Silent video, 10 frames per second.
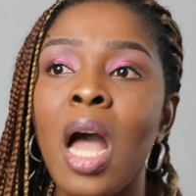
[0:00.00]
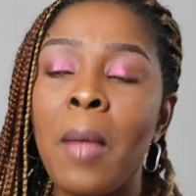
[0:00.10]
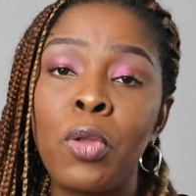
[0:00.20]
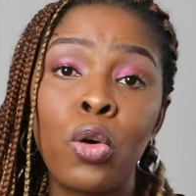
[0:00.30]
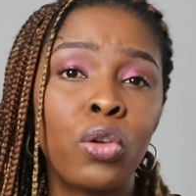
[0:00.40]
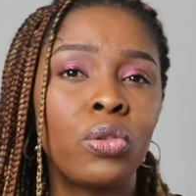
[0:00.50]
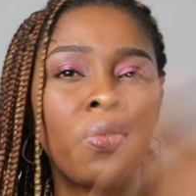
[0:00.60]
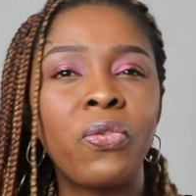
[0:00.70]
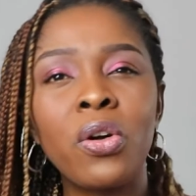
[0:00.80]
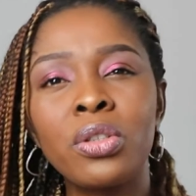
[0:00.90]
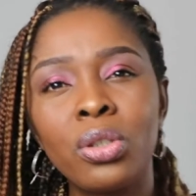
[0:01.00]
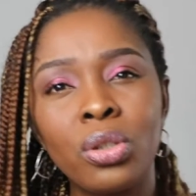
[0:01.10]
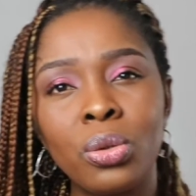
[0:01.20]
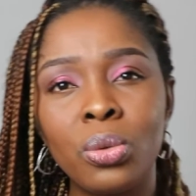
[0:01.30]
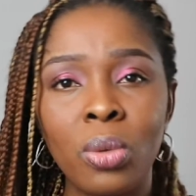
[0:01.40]
I'm not going to force
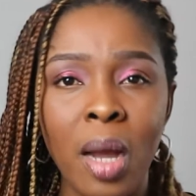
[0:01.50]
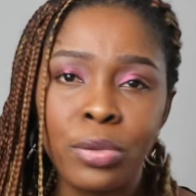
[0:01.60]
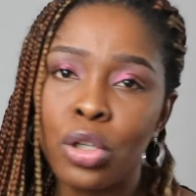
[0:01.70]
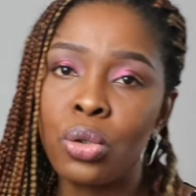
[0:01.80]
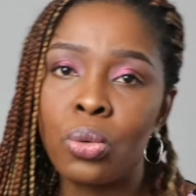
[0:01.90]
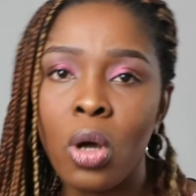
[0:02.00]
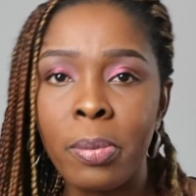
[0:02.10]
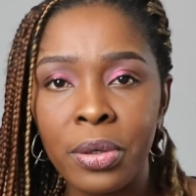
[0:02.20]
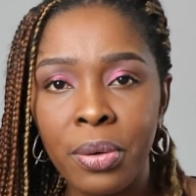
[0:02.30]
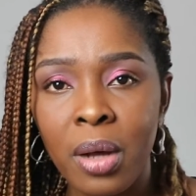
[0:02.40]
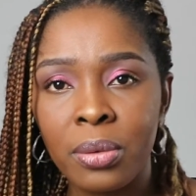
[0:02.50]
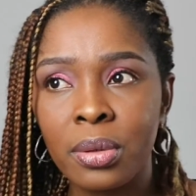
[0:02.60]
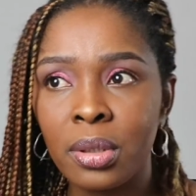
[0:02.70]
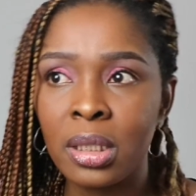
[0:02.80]
you. I'm sure you'll come around.